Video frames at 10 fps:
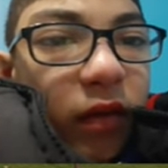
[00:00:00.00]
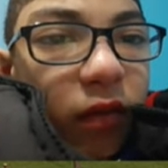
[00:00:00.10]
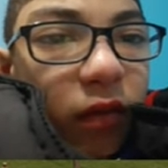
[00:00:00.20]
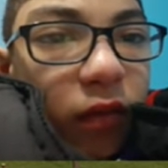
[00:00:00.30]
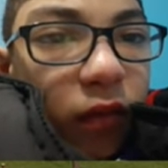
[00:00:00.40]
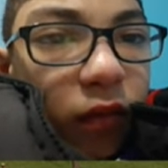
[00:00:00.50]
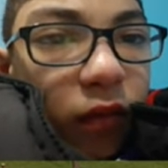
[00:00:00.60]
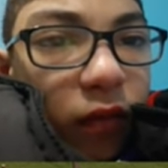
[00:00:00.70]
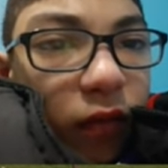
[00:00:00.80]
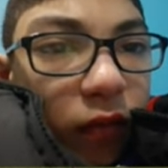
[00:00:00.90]

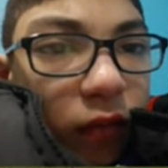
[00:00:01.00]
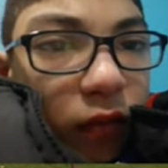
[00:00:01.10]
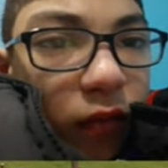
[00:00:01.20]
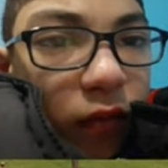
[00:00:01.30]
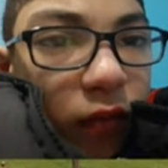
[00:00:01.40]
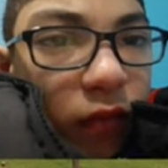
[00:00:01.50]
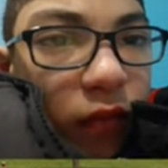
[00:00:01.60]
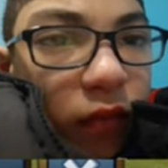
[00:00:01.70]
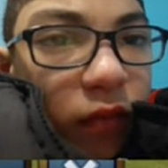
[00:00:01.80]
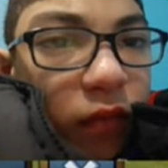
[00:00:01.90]

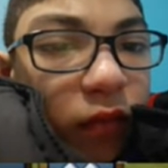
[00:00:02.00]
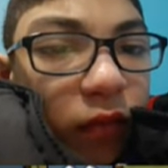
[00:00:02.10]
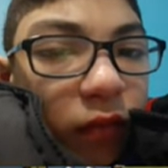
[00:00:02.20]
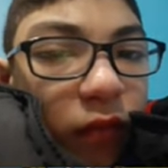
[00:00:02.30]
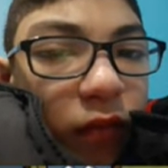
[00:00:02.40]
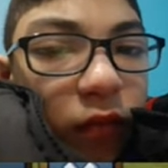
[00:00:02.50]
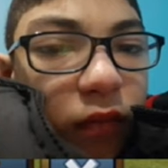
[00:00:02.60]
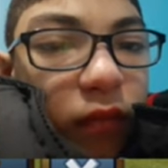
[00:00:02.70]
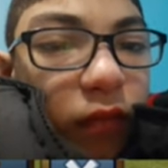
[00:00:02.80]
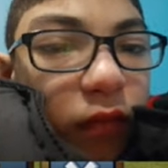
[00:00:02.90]

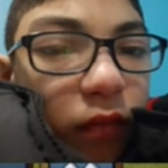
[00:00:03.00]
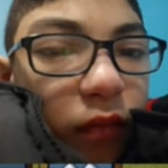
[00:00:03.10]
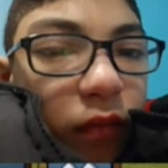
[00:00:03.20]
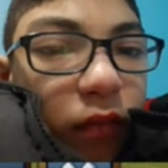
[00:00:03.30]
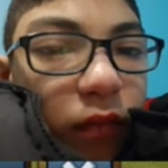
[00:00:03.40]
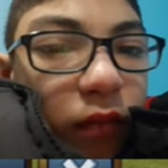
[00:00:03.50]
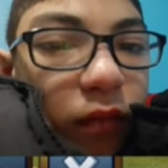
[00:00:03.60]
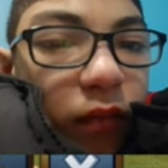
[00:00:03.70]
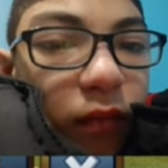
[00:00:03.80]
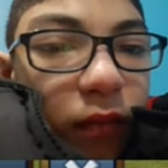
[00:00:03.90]

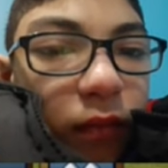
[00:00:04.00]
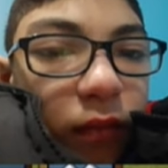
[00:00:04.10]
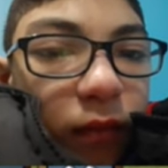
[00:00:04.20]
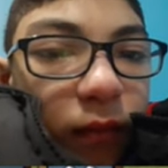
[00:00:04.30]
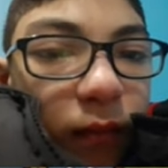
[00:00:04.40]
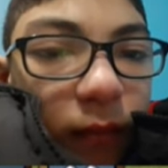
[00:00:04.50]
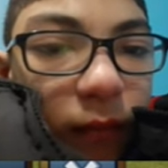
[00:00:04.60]
Nothing is said.